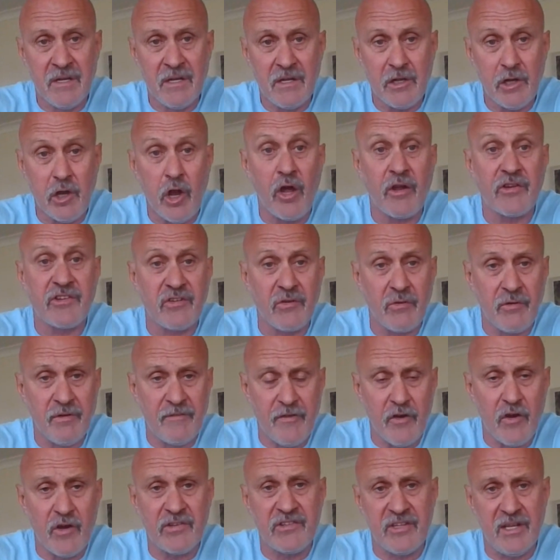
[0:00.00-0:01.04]
loss or
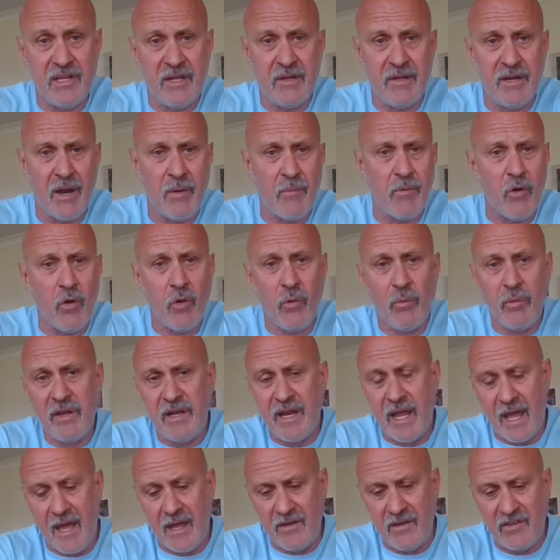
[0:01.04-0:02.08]
adversity. All we'd
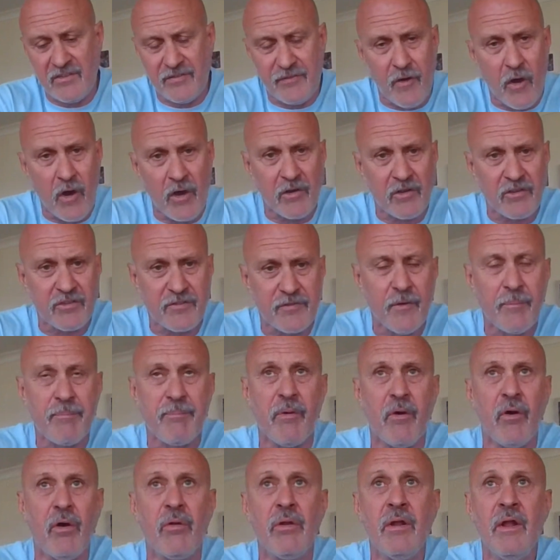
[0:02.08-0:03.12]
had is finals
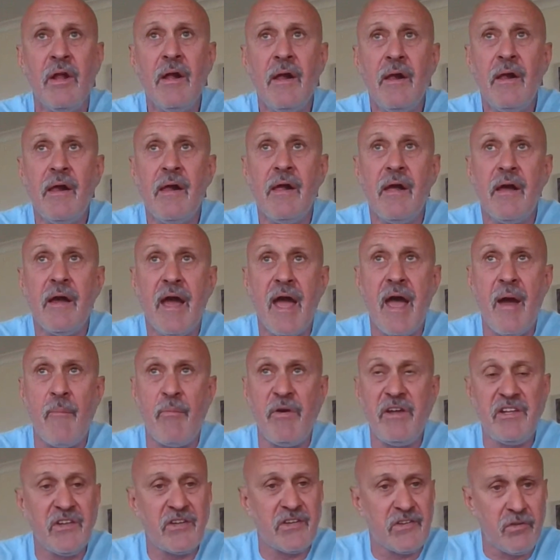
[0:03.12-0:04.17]
football, and we
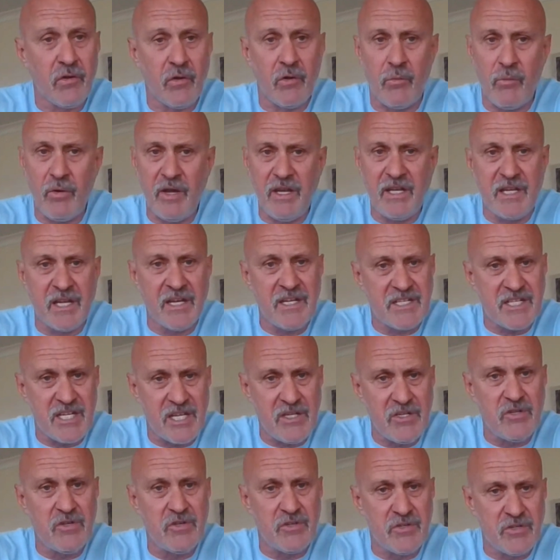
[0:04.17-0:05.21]
just thought we'd
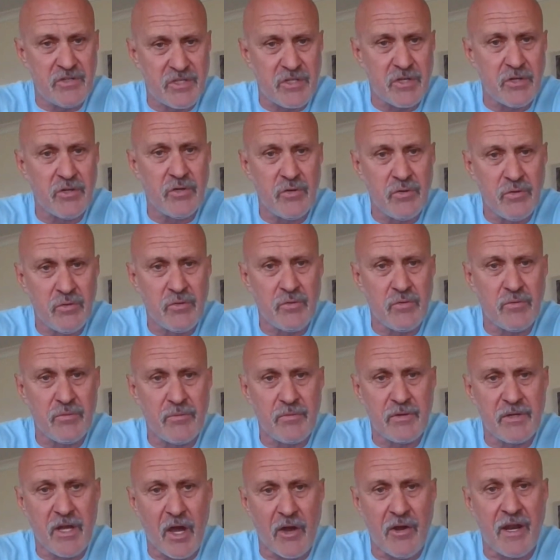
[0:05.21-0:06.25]
continue to
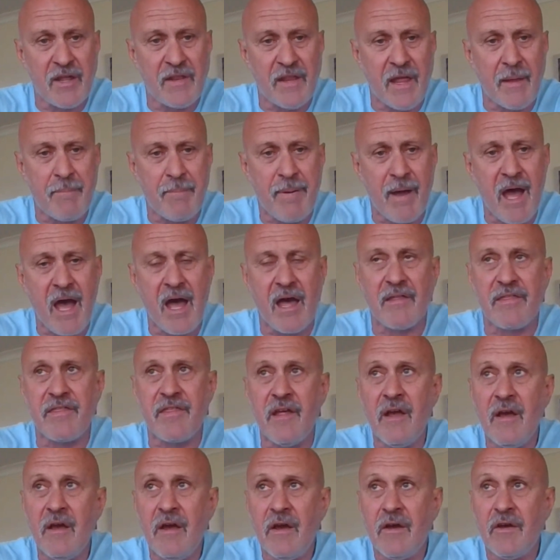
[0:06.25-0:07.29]
go down that path.
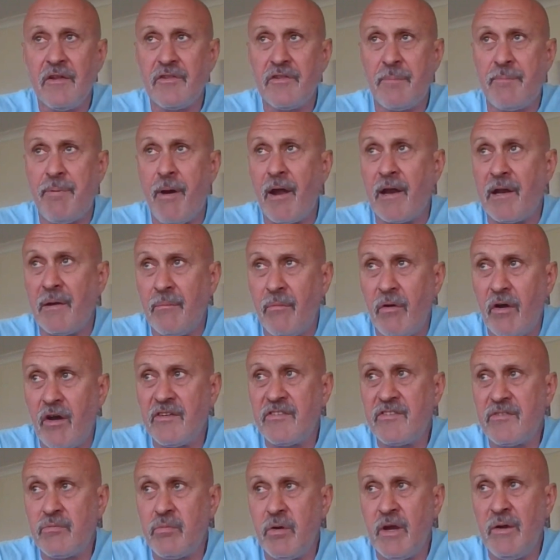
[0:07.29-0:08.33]
The problem
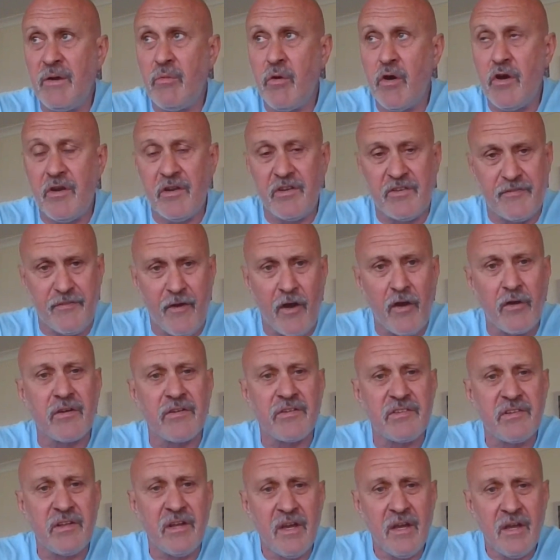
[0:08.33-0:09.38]
was we weren't as
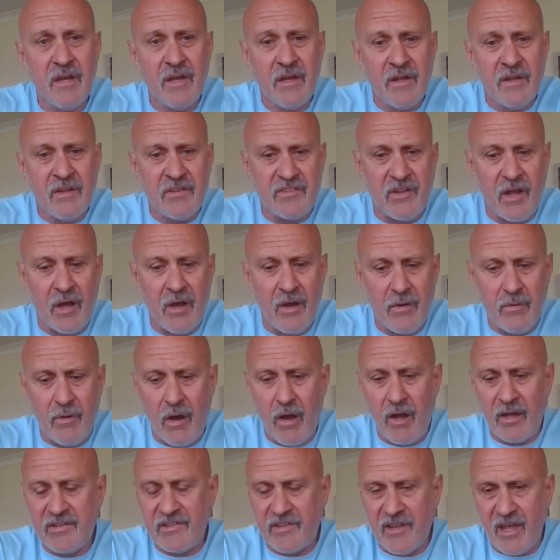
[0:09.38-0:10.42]
focused. So
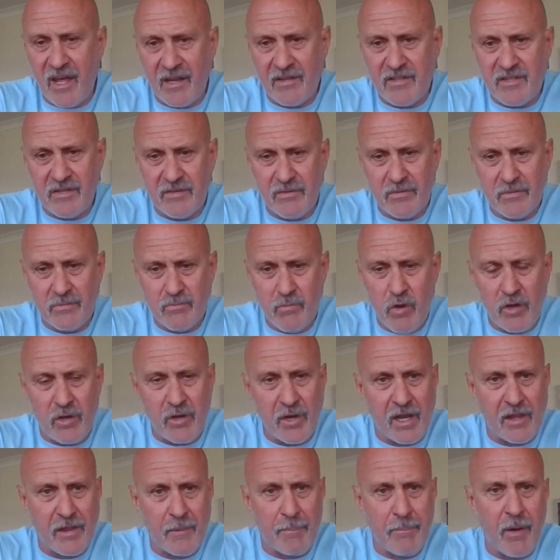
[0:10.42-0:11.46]
I started to work on
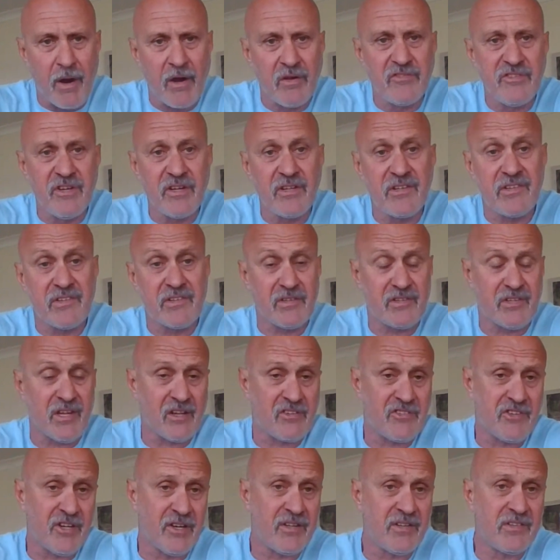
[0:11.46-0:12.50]
other projects,
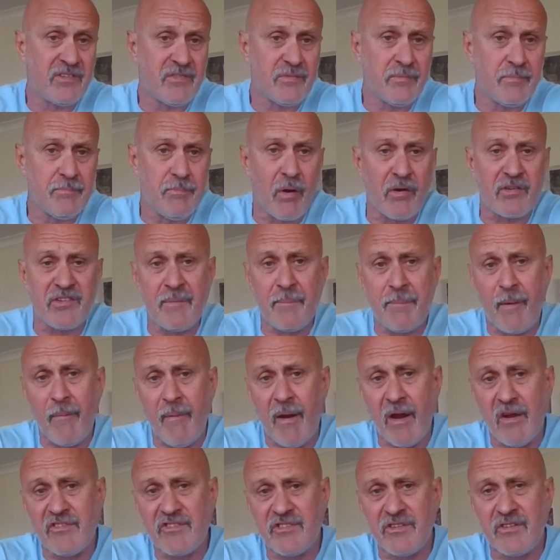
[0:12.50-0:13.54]
such as boxing
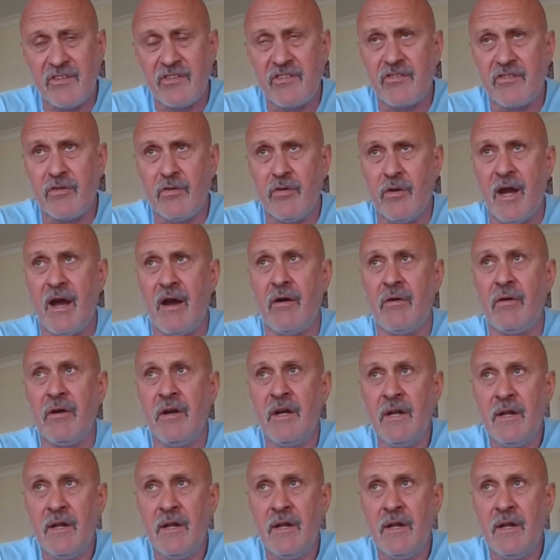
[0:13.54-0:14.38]
promotions through our